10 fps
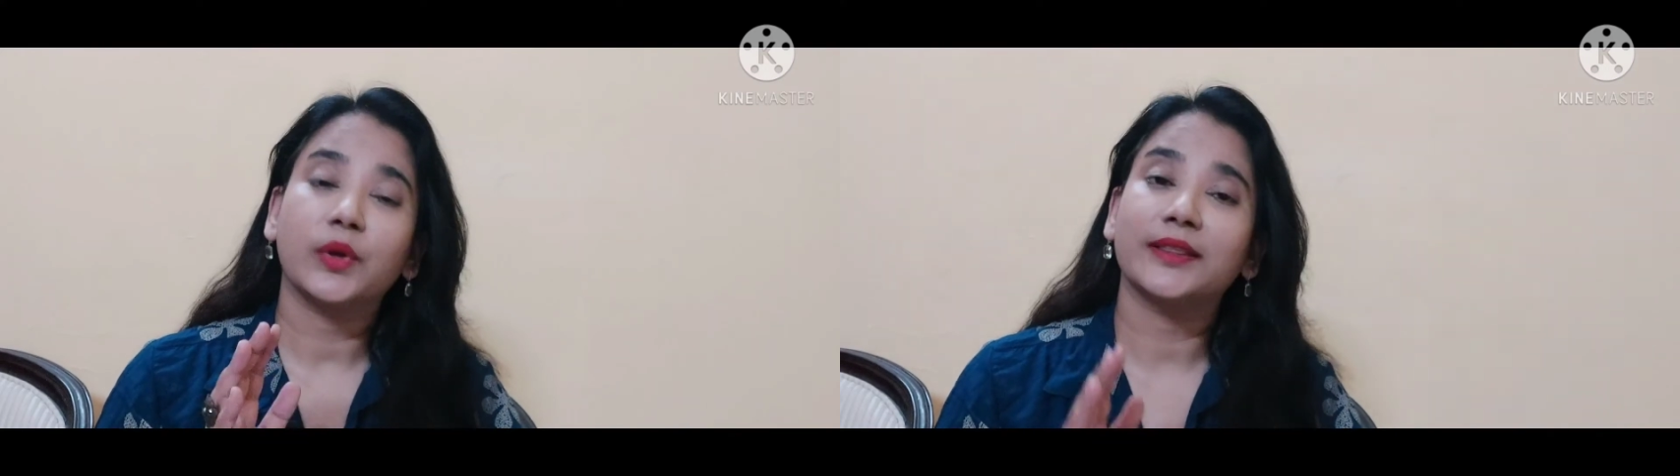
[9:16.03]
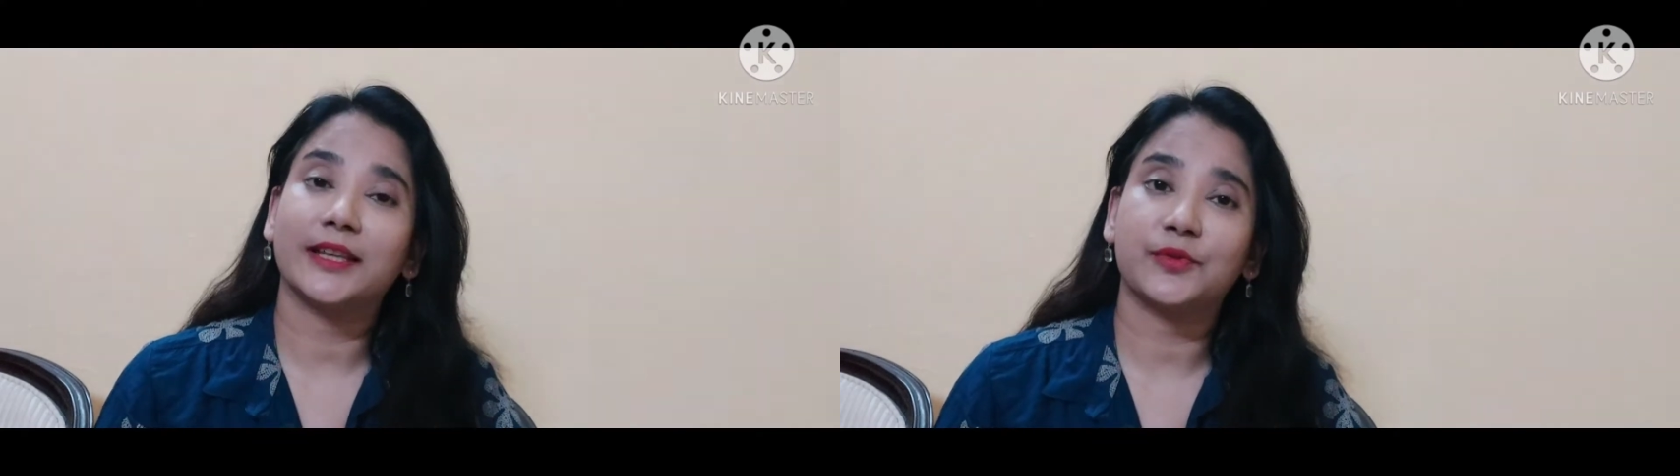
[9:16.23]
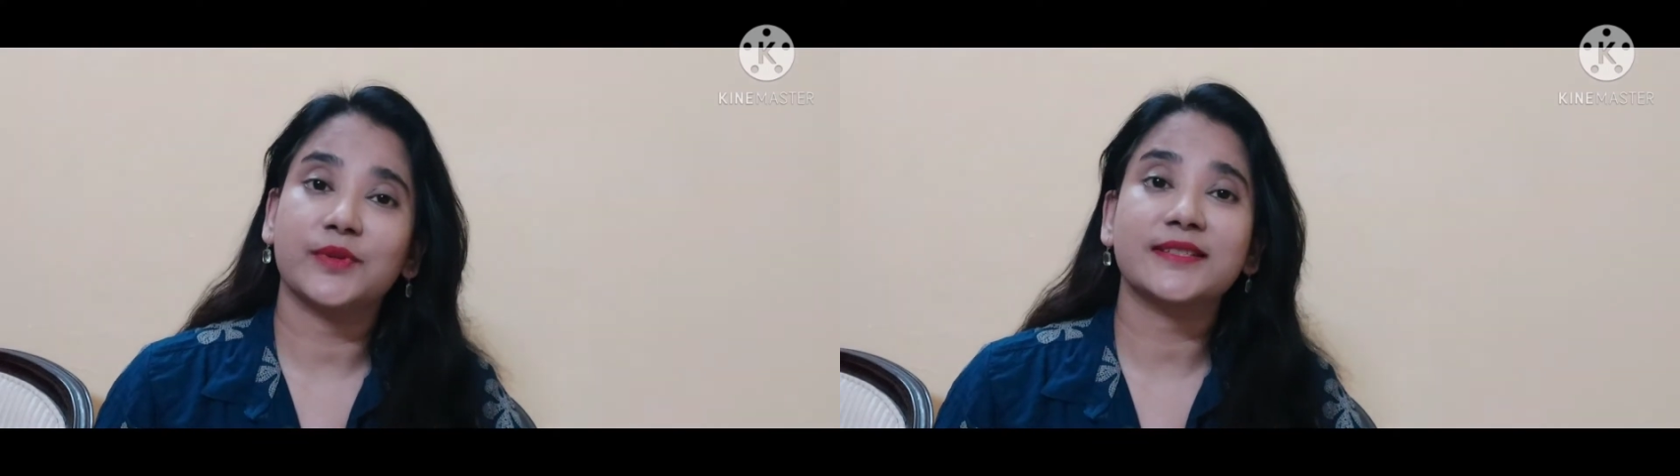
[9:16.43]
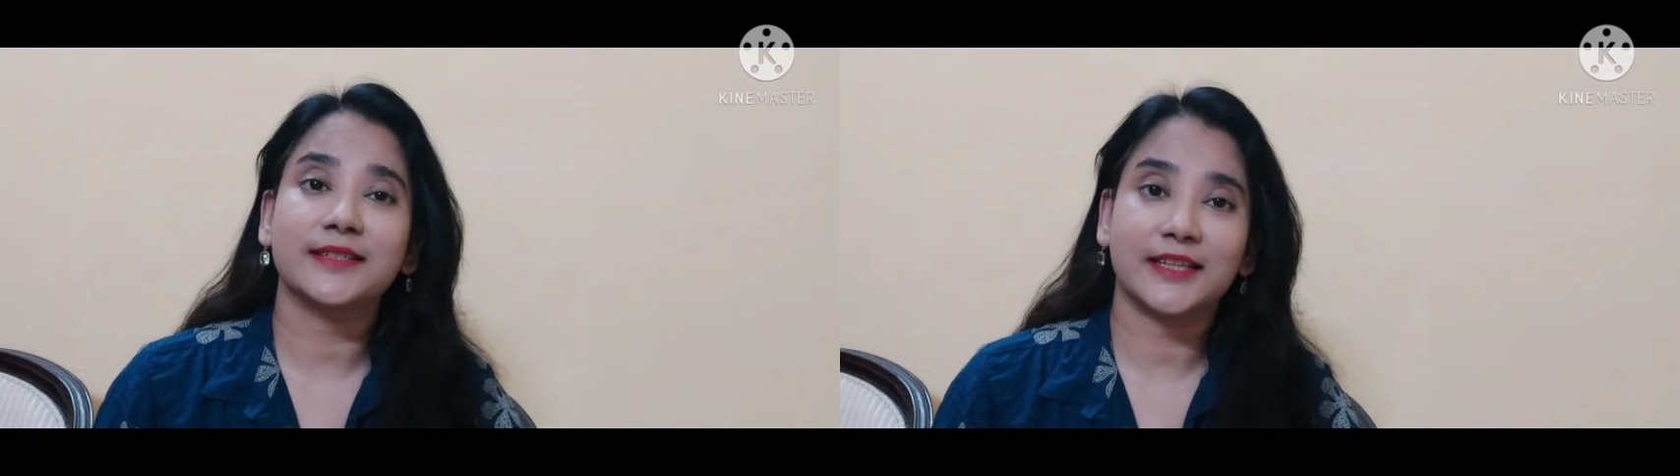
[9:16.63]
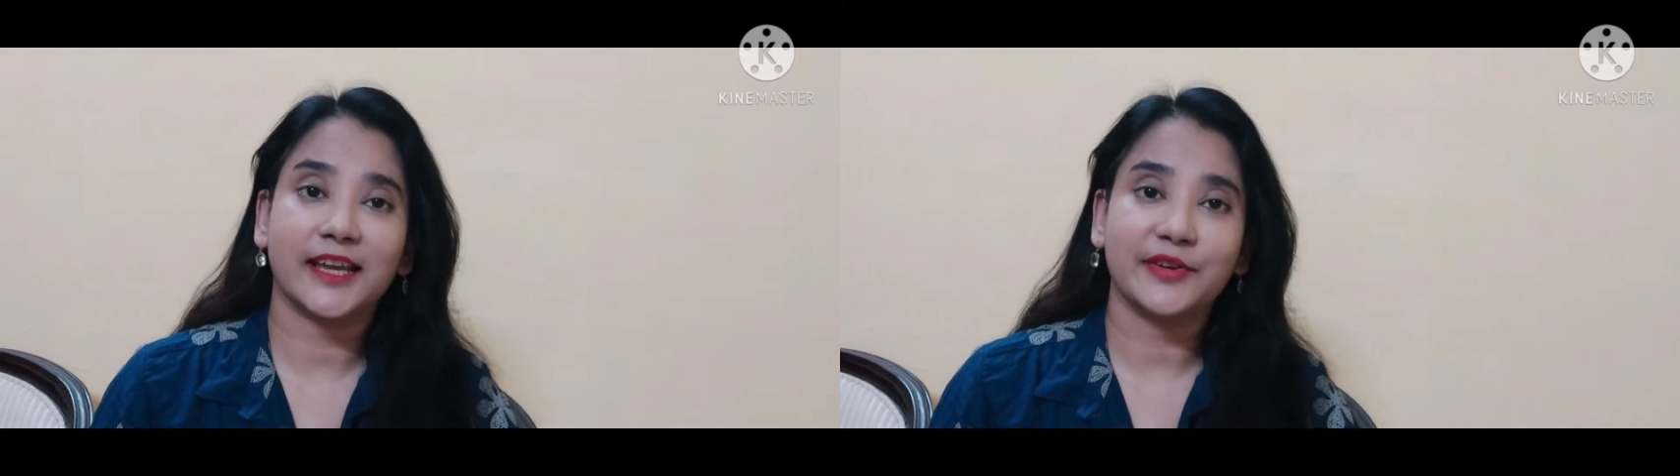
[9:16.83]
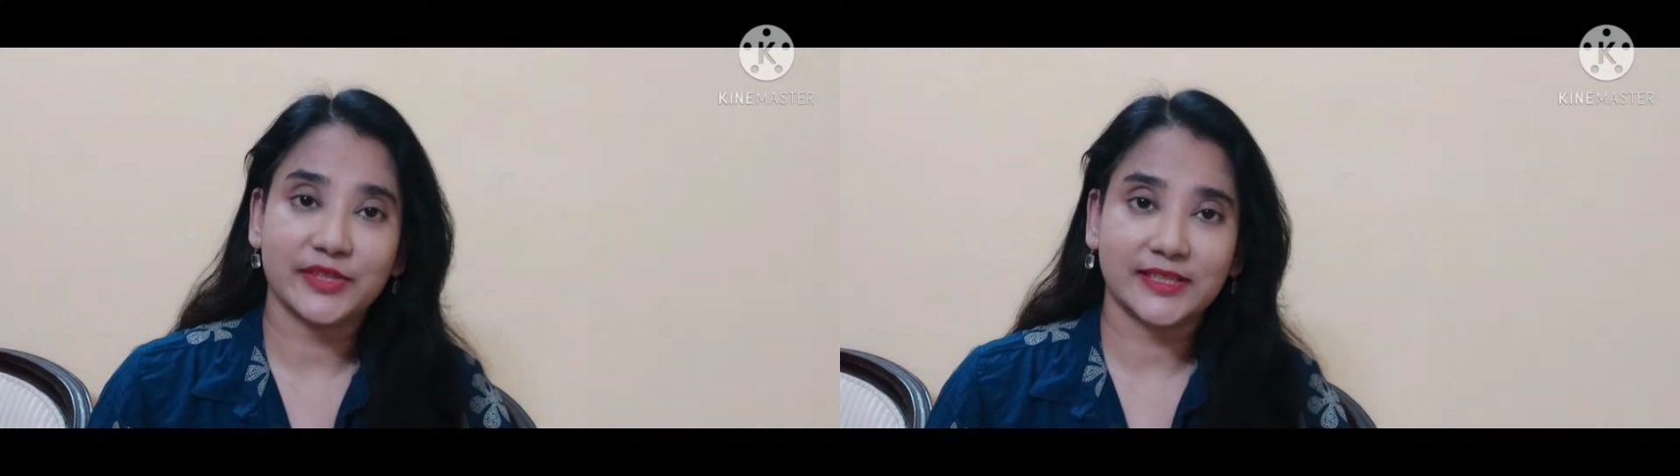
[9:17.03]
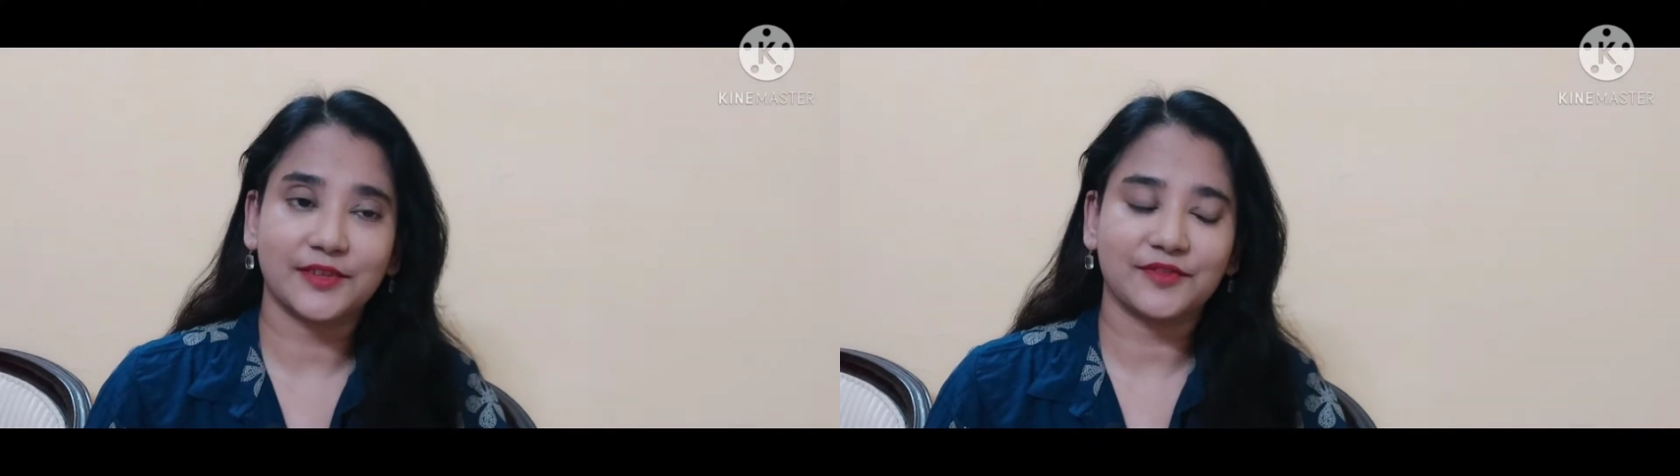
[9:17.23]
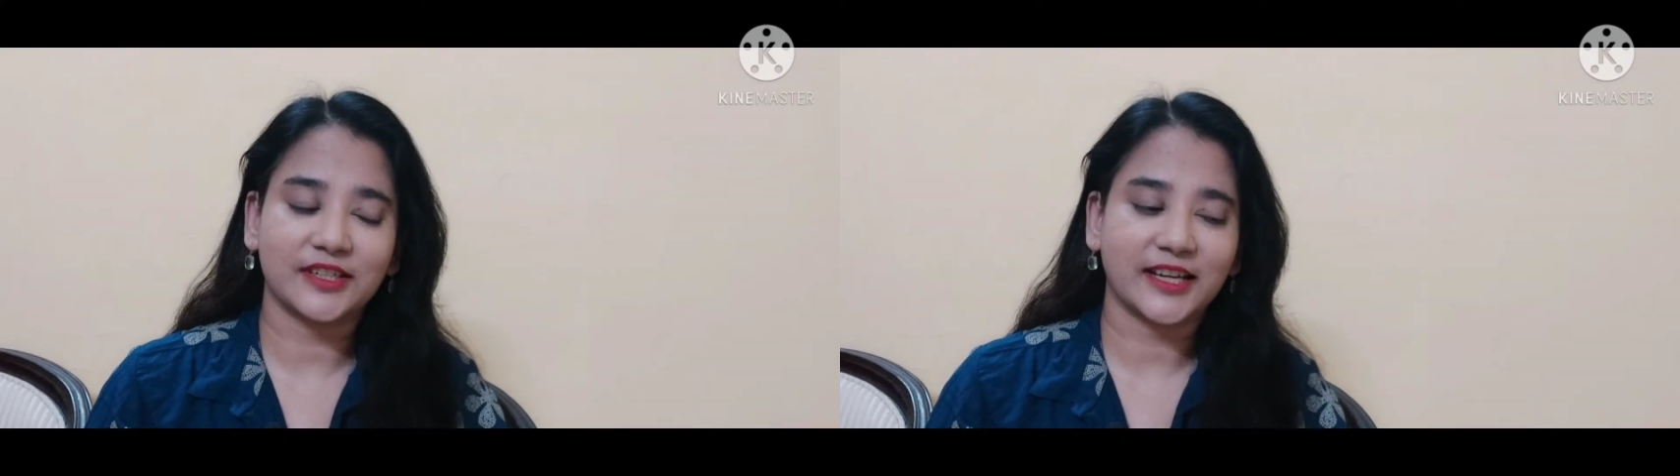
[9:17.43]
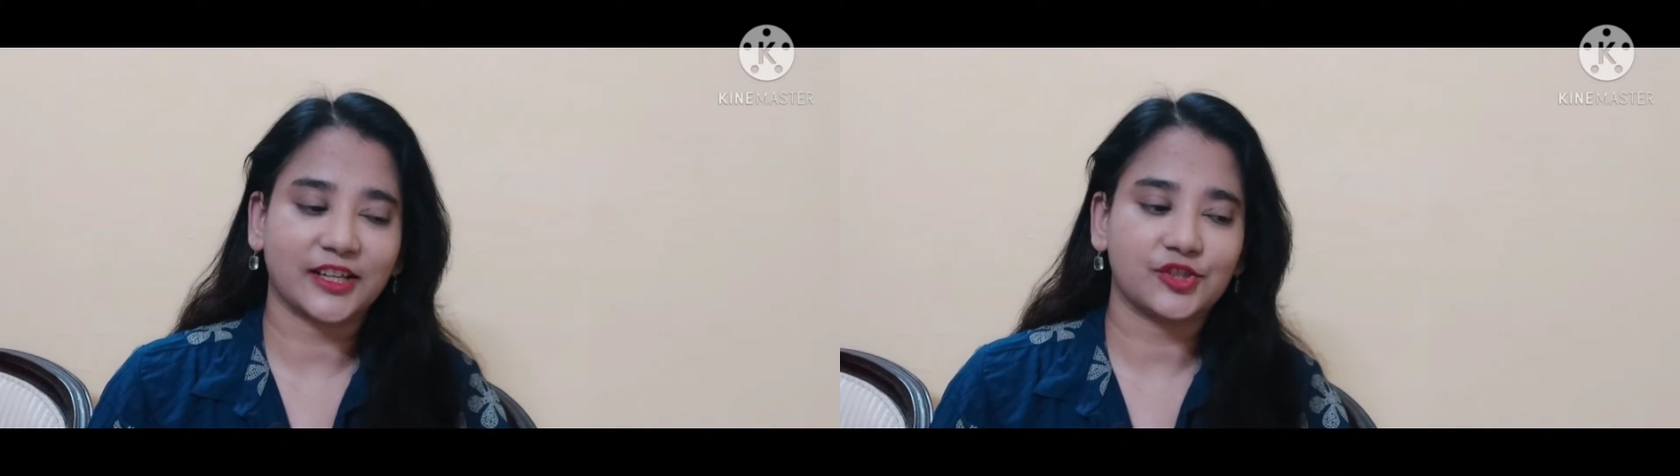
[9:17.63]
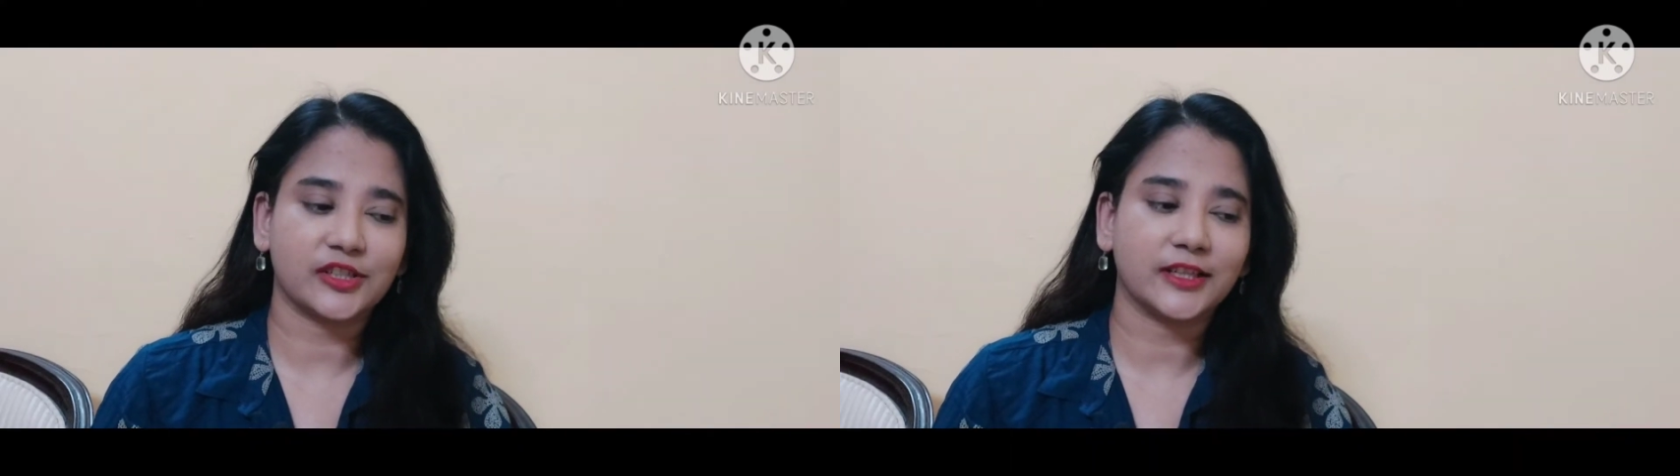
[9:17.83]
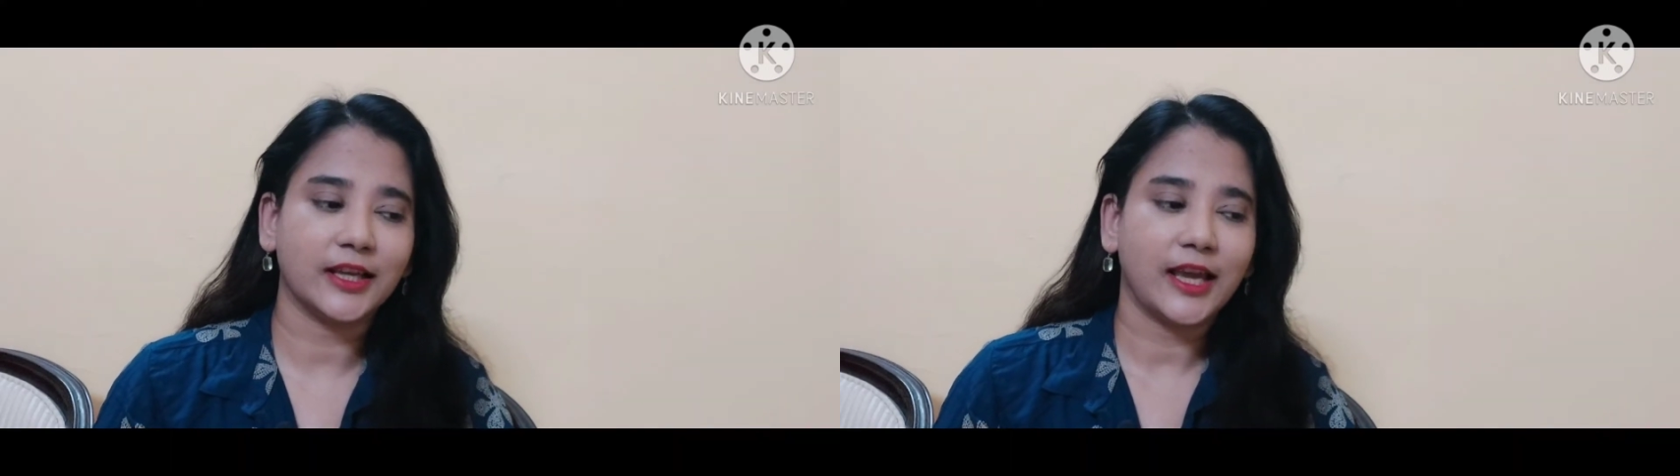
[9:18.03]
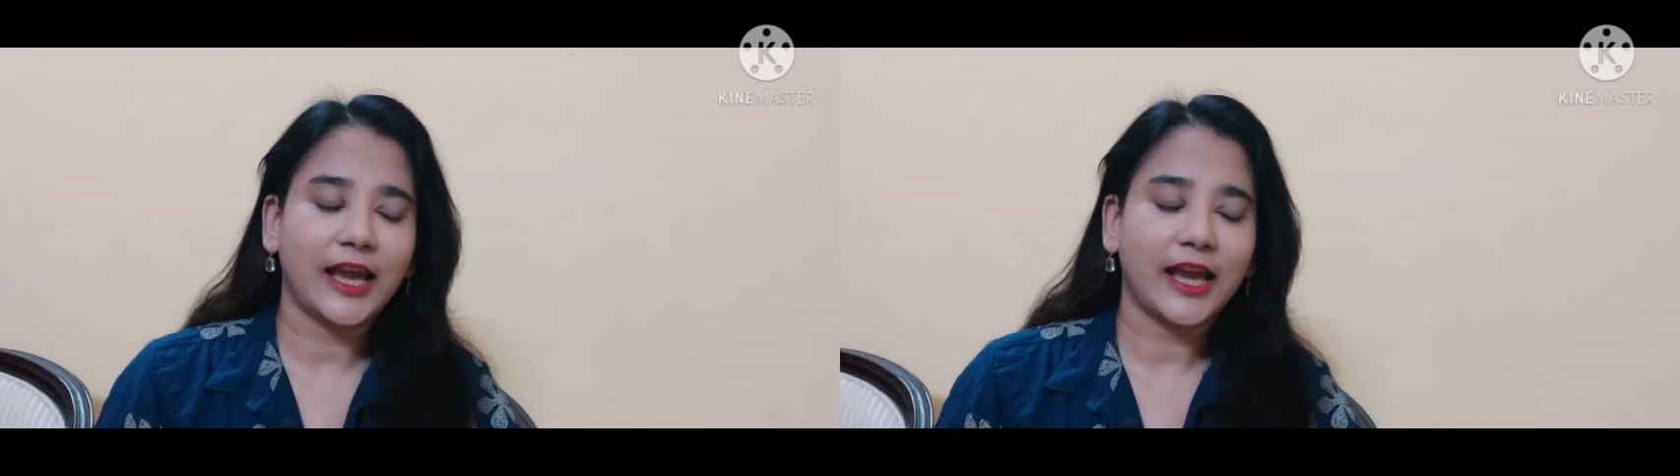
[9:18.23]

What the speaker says: It was the day I received it actually,